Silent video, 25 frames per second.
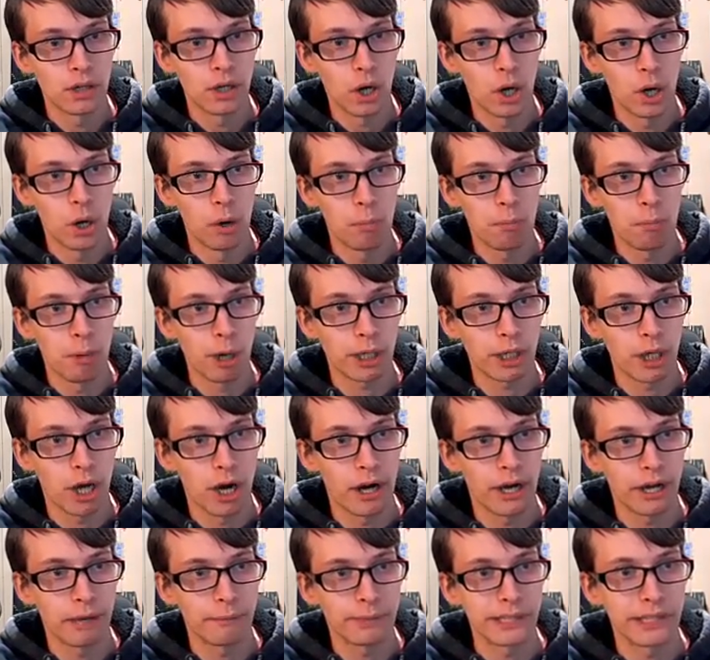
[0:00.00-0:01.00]
Oh my
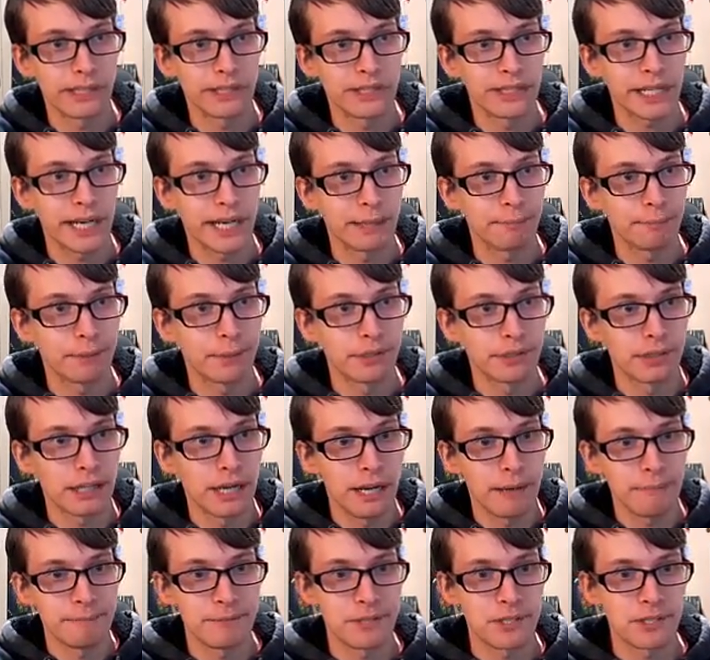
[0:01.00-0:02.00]
god, I'm getting tight, but
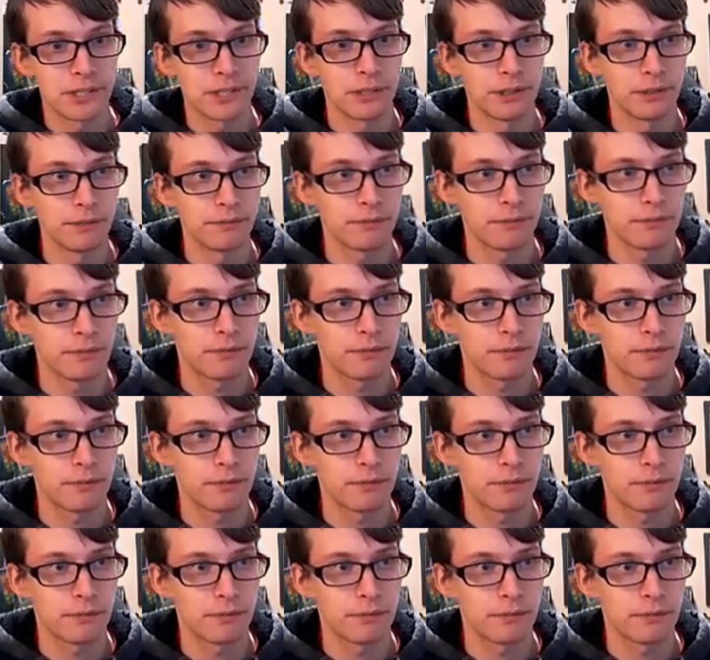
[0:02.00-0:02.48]
I'm still